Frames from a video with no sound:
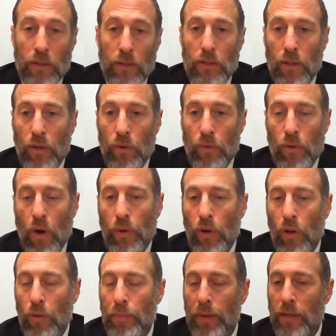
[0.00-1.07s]
you know it
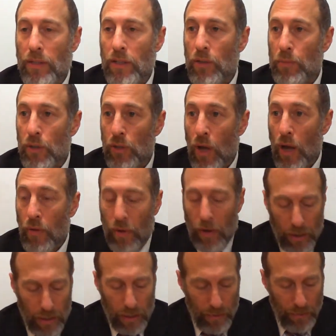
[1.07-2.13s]
all because it's
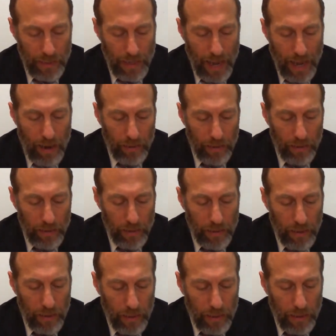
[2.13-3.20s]
Messiah given down.
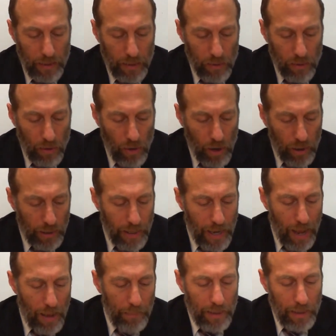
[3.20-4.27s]
So
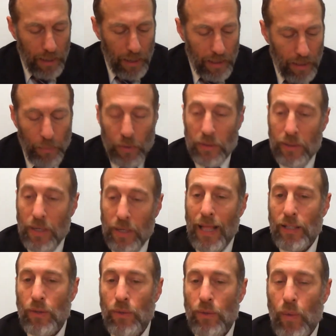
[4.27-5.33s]
Halchanami, and then we'll say
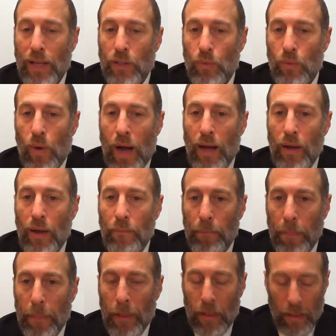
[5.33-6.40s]
that's why
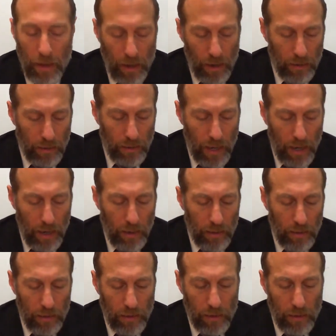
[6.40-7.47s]
that
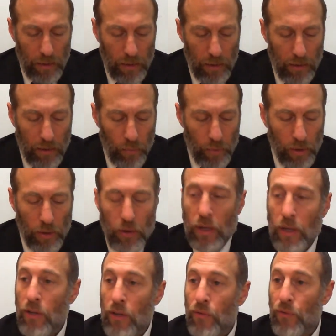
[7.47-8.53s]
we're
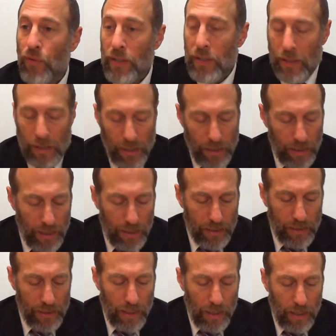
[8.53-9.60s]
learning kafisin
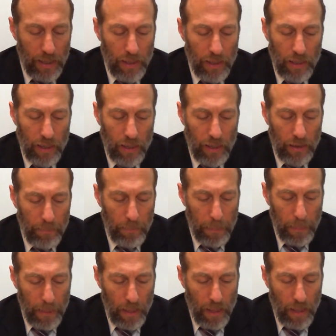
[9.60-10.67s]
is the
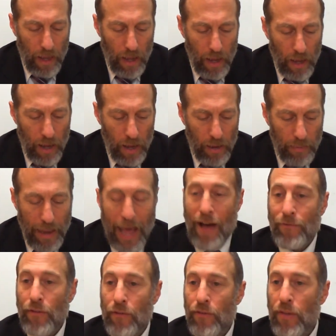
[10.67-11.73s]

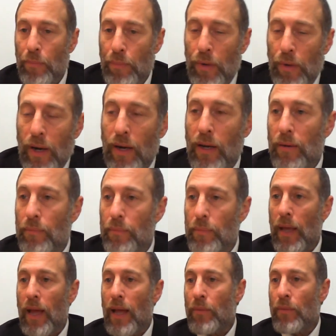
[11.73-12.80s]
half of the brick
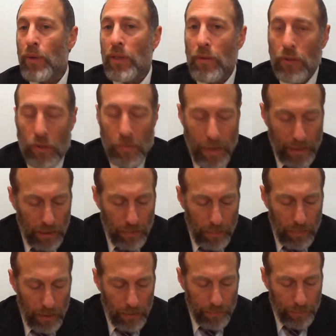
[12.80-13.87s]
and with the cement in the
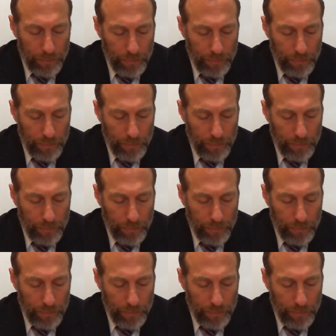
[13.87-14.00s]
middle.